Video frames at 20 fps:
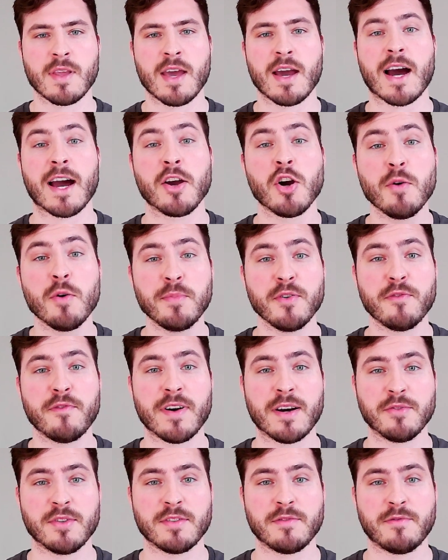I hope you
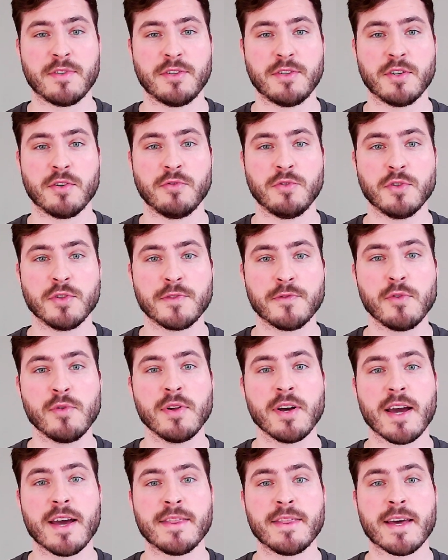found this video useful
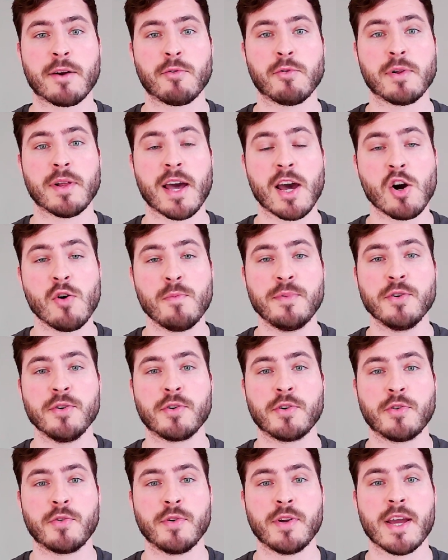and that will help you
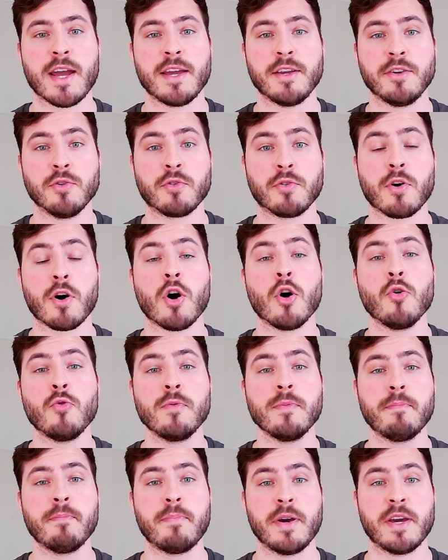create your
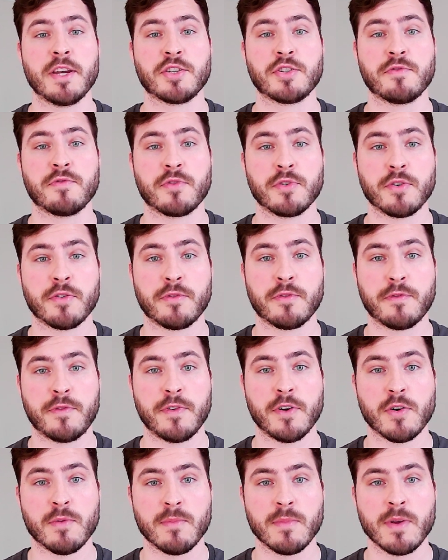own pitch for your
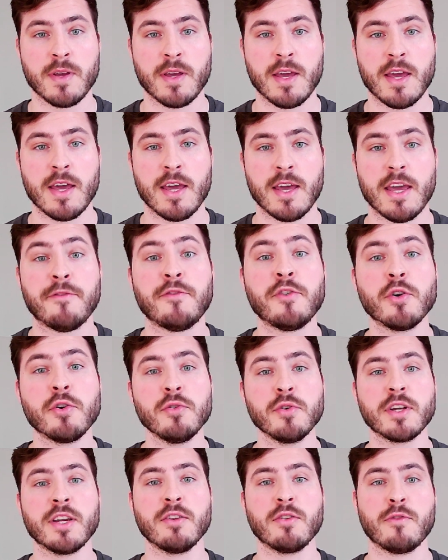film. If you're
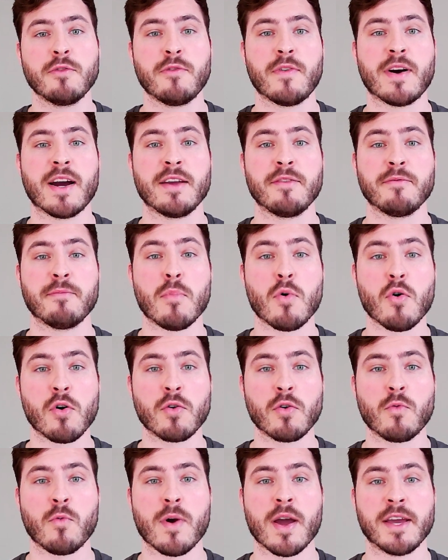looking to find more
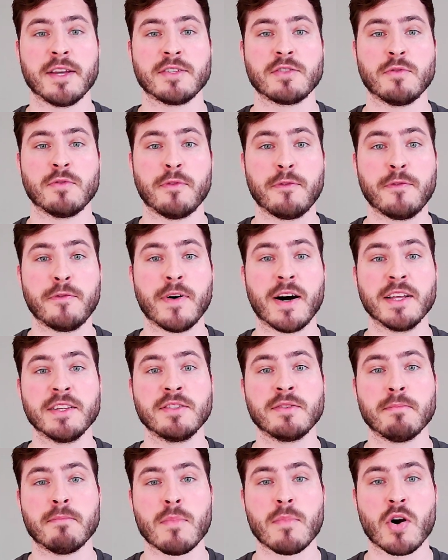ways to fund,
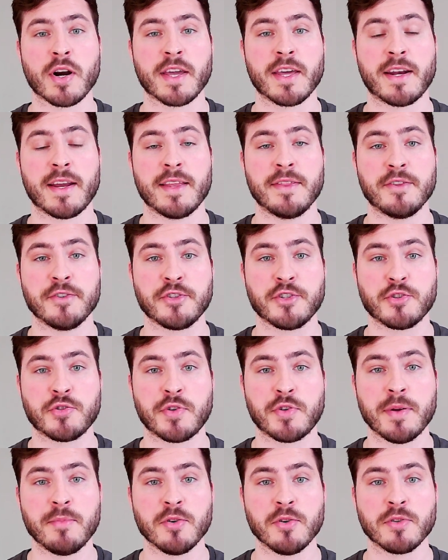market, and
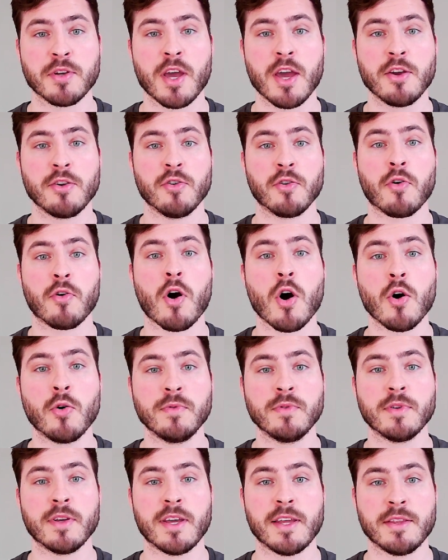distribute your
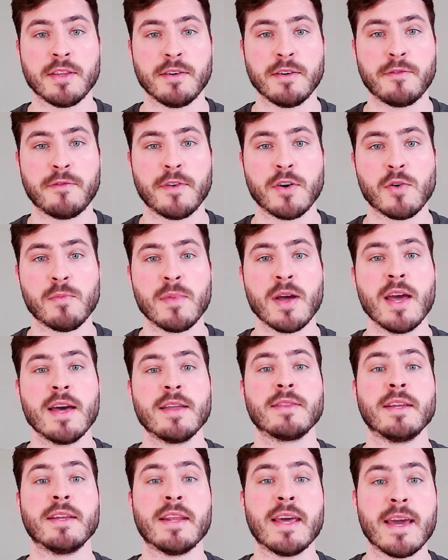own indie film,
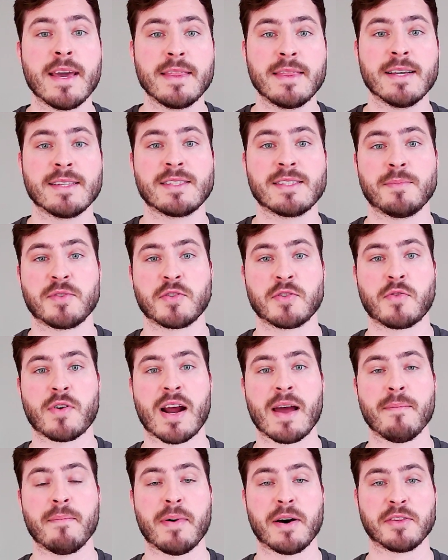then hit that
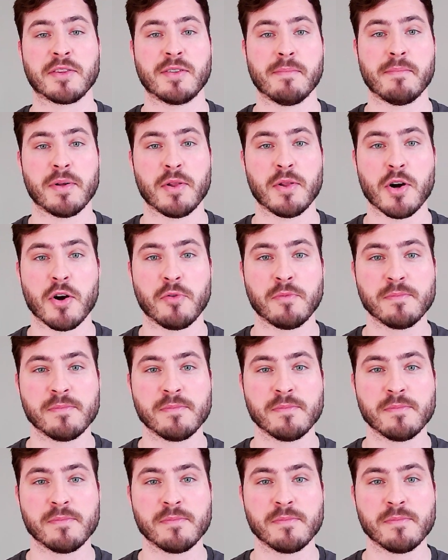subscribe button below.